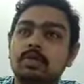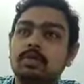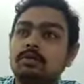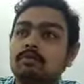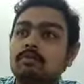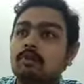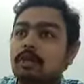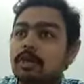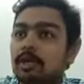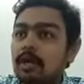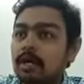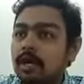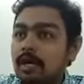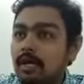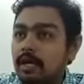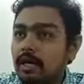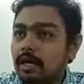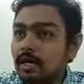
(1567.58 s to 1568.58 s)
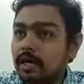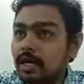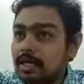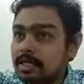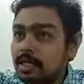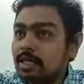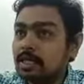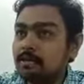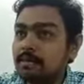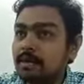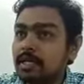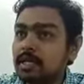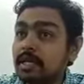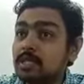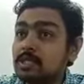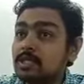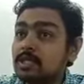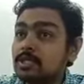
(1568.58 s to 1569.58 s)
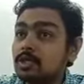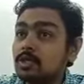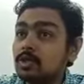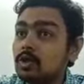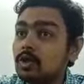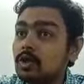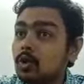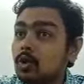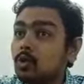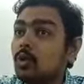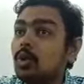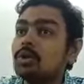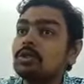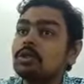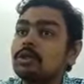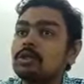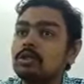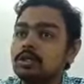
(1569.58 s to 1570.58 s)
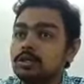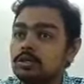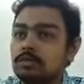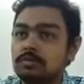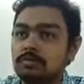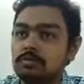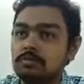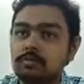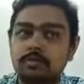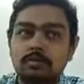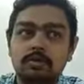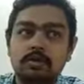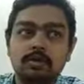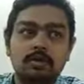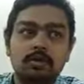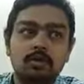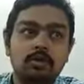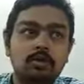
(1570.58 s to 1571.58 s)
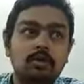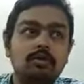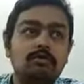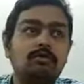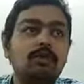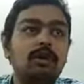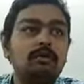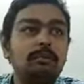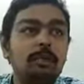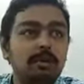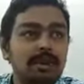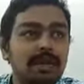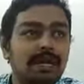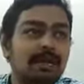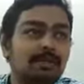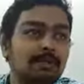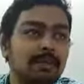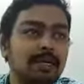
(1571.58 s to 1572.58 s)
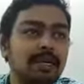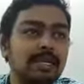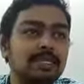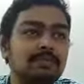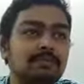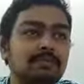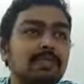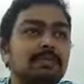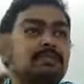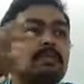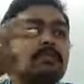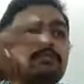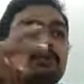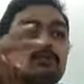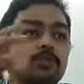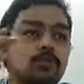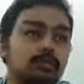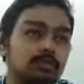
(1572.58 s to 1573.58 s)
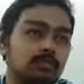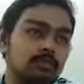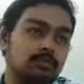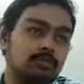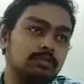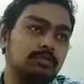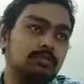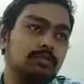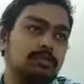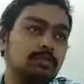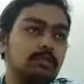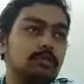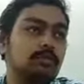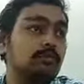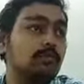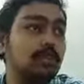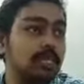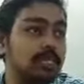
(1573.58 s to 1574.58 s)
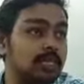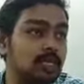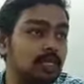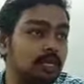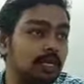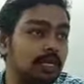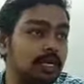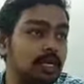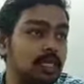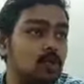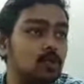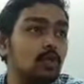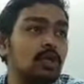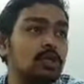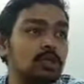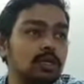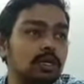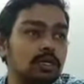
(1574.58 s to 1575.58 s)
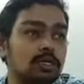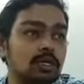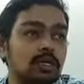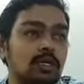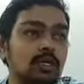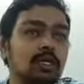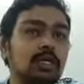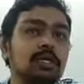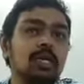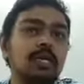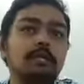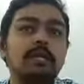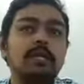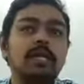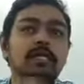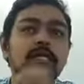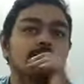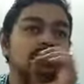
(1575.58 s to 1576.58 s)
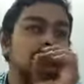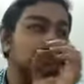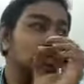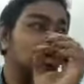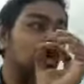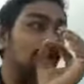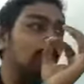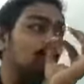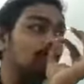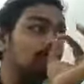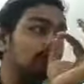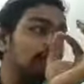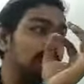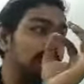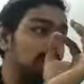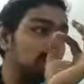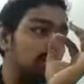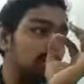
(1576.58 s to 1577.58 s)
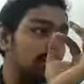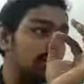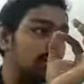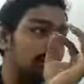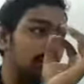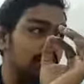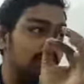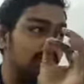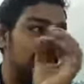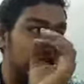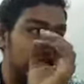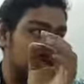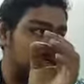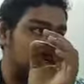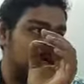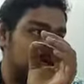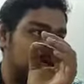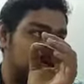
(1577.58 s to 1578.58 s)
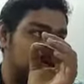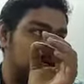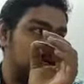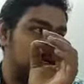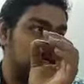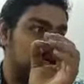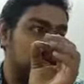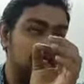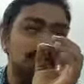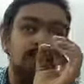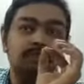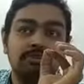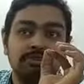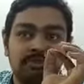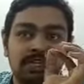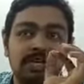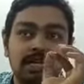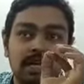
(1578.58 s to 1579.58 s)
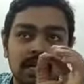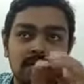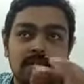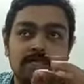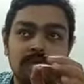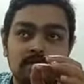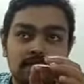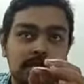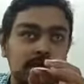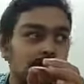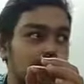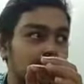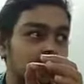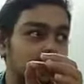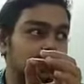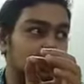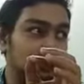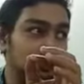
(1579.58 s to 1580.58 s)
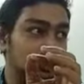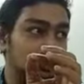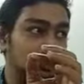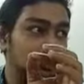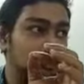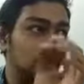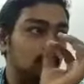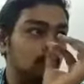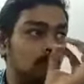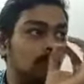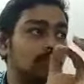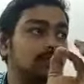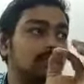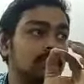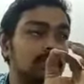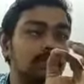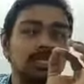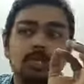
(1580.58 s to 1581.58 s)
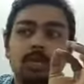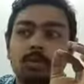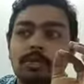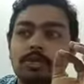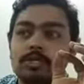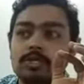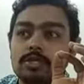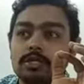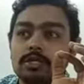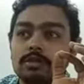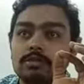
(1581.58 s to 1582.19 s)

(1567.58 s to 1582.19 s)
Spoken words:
For listed company it is 1/3. For public company it is minimum 2. For listed company it is 1/3. That means out of my total number of directors, say 15 directors are there. 1/3 is how much?